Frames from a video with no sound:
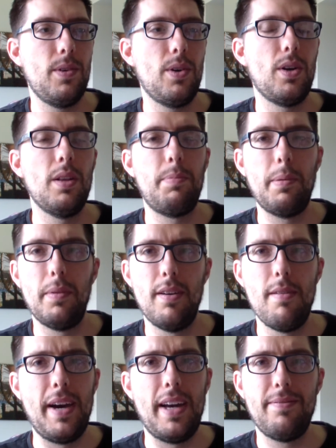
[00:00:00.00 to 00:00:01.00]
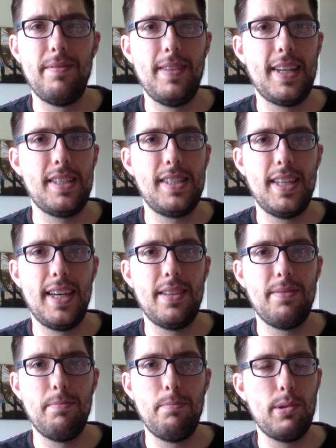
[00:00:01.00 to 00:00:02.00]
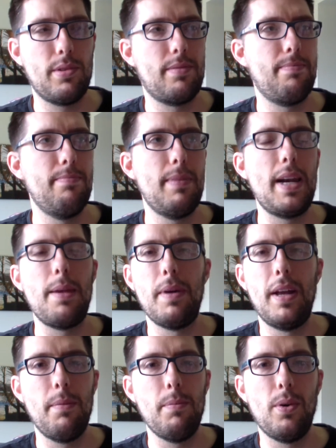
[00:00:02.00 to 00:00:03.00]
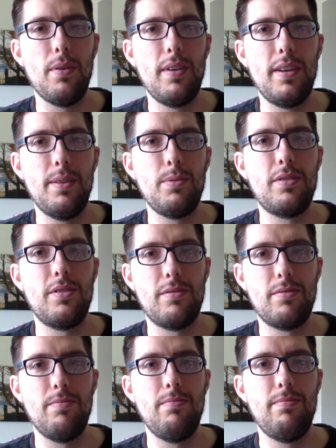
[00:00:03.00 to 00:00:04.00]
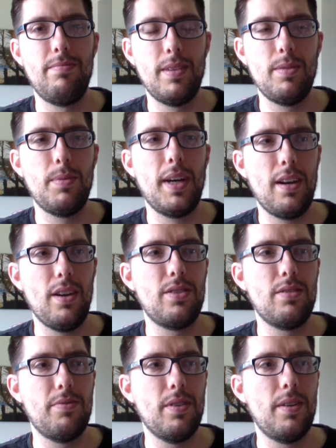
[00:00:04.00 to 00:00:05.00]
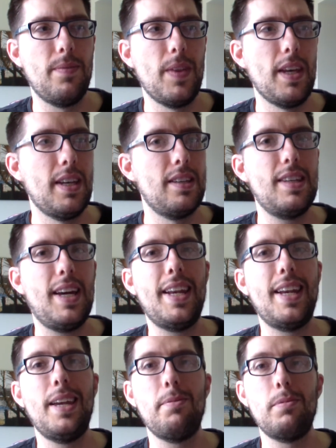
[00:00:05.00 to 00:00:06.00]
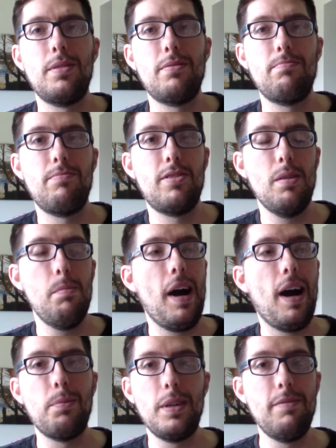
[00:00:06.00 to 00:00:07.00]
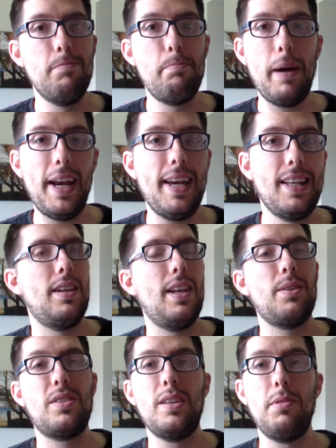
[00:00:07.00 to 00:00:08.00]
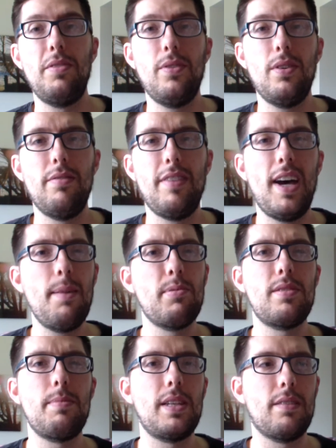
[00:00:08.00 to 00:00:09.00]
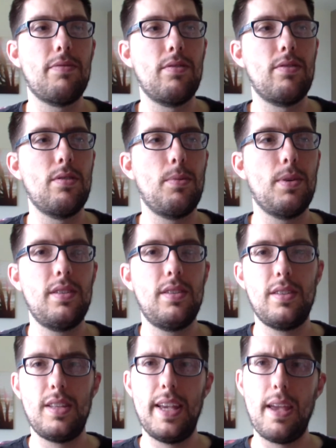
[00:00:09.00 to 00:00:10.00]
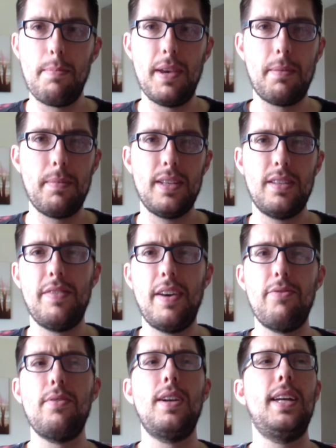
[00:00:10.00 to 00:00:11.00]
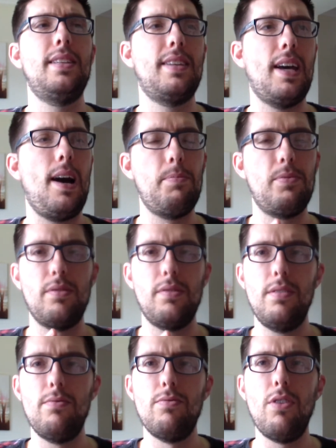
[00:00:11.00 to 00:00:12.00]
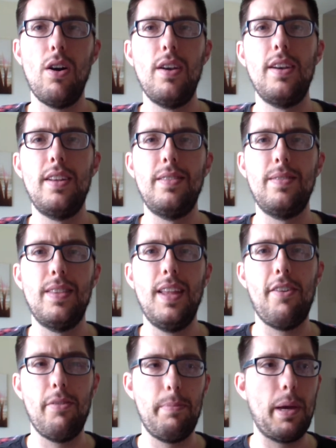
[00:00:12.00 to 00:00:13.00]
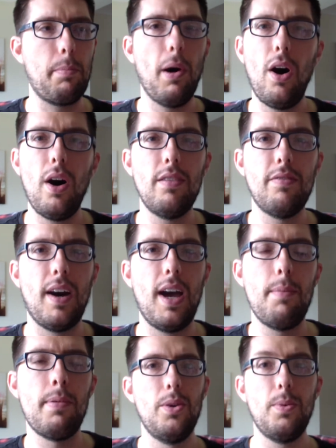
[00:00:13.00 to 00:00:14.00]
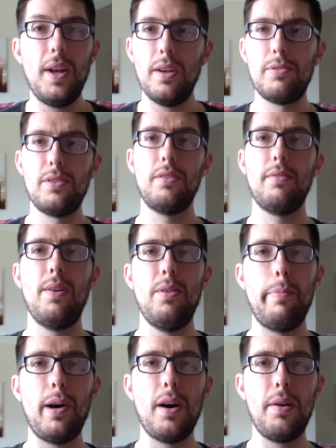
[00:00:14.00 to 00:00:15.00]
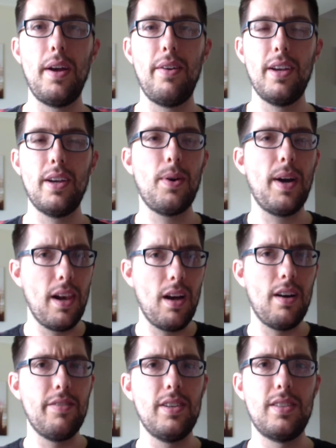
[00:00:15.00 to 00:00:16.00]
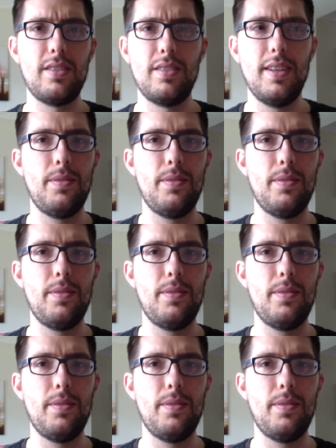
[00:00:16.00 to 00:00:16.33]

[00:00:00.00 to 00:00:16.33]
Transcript: All the people that I met last year, plus many more, and it was just, we had lots of fun. Saturday night was somehow even better. Like I was saying before, the vibe was a bit different, so it wasn't just like a big massive everyone let's get absolutely rotten and have a big party vibe. We ended up stood around the bar area, quite a lot of us.